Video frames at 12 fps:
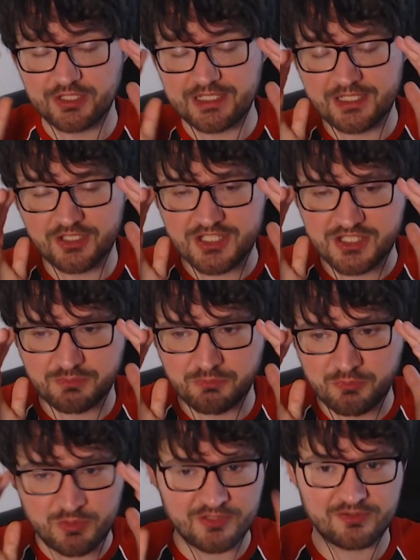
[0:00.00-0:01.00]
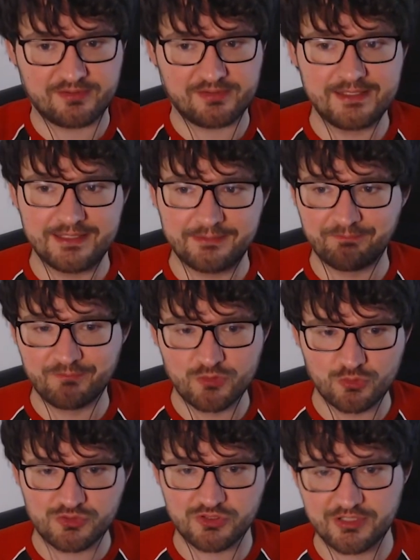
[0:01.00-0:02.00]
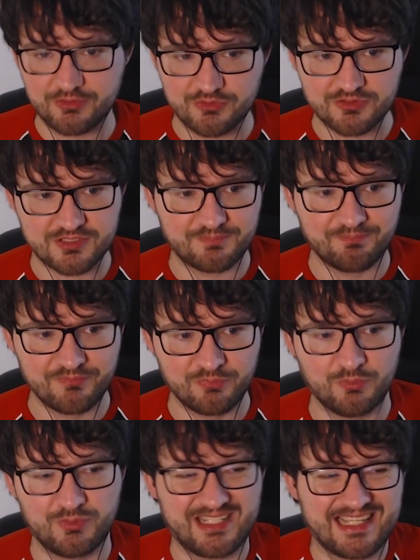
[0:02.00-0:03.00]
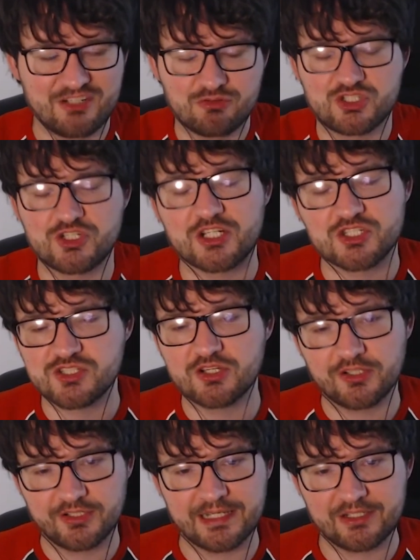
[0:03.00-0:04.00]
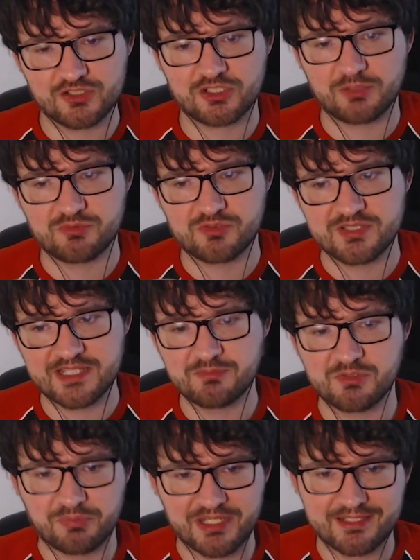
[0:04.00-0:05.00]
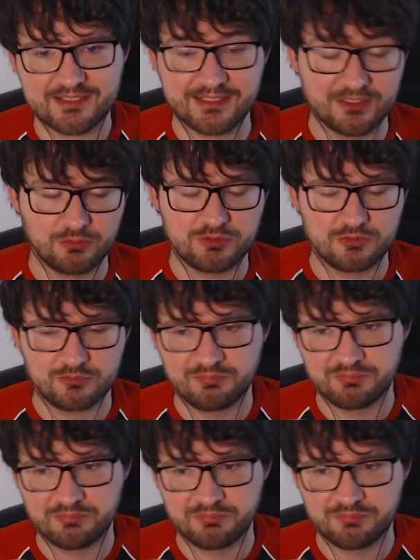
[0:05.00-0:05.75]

going to increase with the rules around the kind of restrictions now that English clubs in terms of Brexit, and also